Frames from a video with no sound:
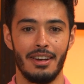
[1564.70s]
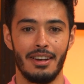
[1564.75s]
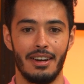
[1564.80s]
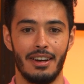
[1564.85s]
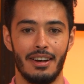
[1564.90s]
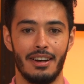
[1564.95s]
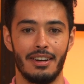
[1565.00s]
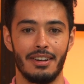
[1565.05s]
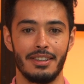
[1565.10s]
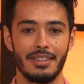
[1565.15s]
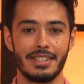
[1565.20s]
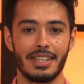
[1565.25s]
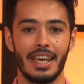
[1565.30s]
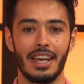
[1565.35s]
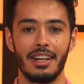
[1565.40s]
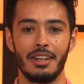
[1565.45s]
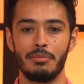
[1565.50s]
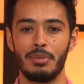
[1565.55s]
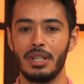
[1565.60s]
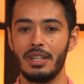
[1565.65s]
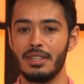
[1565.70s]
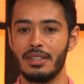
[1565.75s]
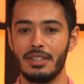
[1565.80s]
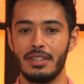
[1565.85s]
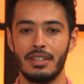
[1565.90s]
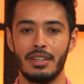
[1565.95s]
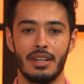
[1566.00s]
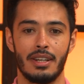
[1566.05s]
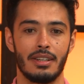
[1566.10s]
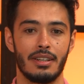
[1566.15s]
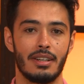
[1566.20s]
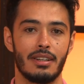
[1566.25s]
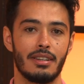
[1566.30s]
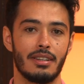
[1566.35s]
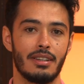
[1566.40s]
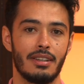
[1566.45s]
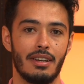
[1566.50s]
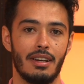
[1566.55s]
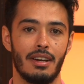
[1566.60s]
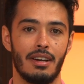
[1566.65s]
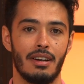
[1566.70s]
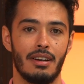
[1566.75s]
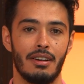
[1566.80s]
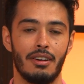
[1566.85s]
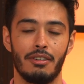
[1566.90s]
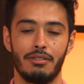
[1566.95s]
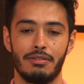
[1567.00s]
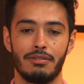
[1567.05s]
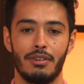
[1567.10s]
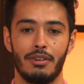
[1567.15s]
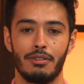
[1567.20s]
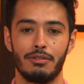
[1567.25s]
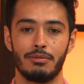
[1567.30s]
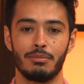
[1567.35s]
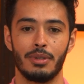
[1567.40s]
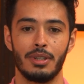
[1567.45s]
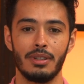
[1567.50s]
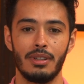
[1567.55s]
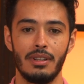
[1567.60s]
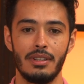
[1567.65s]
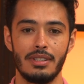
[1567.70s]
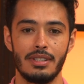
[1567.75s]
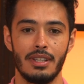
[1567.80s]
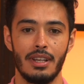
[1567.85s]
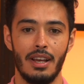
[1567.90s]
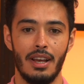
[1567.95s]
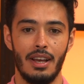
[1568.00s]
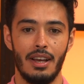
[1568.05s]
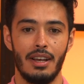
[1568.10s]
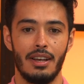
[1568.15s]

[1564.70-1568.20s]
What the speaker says: scalability of models,